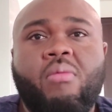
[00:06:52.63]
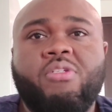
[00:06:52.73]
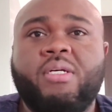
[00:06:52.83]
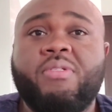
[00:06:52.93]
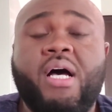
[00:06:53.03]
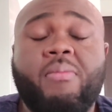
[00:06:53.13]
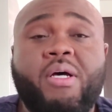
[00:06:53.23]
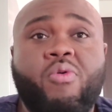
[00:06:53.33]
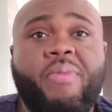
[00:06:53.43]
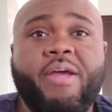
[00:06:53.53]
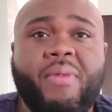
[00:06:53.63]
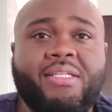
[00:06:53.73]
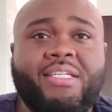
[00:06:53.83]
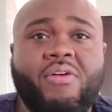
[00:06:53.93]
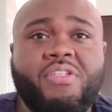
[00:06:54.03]
Sometimes I would make
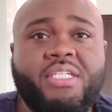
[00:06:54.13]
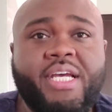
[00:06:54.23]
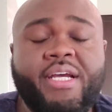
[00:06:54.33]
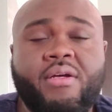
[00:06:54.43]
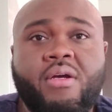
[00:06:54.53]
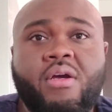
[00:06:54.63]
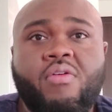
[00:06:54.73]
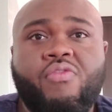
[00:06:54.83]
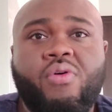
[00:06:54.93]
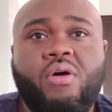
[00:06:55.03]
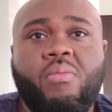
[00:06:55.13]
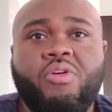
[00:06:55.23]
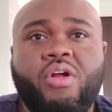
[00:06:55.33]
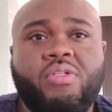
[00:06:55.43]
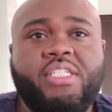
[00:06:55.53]
myself sick from,
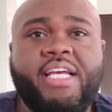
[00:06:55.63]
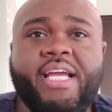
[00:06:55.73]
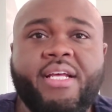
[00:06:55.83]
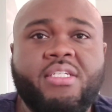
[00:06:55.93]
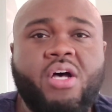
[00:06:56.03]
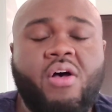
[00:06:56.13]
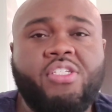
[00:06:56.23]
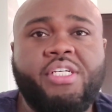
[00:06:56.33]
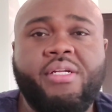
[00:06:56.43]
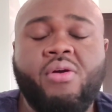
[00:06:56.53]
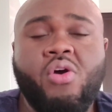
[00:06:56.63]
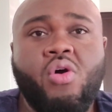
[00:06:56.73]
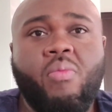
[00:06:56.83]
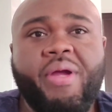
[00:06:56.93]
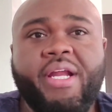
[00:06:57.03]
just heat exhaustion
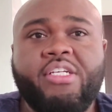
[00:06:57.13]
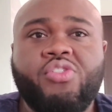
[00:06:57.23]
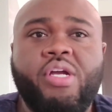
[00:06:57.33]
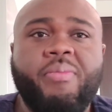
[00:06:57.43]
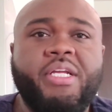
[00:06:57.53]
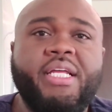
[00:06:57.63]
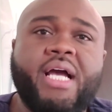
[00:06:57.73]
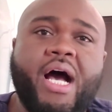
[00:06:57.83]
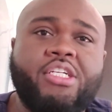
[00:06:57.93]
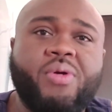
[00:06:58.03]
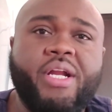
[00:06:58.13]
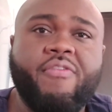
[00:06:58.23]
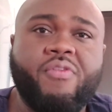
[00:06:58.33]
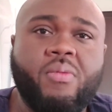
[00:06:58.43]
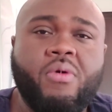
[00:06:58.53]
or being extremely
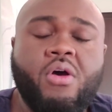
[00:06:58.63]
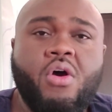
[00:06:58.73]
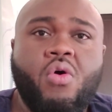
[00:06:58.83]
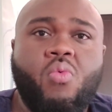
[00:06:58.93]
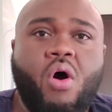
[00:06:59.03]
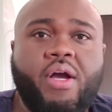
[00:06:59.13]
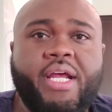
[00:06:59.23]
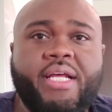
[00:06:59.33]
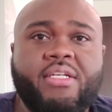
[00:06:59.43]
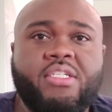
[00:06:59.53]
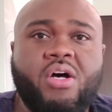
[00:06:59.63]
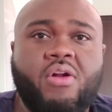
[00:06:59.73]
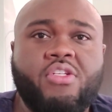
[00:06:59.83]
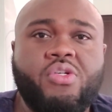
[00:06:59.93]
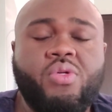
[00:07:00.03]
dehydrated from walking in the
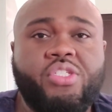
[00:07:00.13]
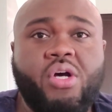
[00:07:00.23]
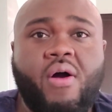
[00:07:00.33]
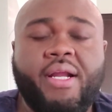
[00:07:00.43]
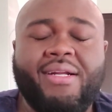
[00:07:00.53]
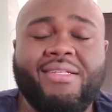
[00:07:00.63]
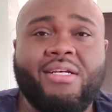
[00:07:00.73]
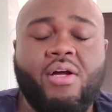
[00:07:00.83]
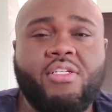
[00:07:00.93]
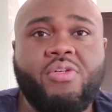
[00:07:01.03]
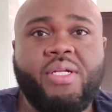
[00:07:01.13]
sauna suit or jogging in the sauna suit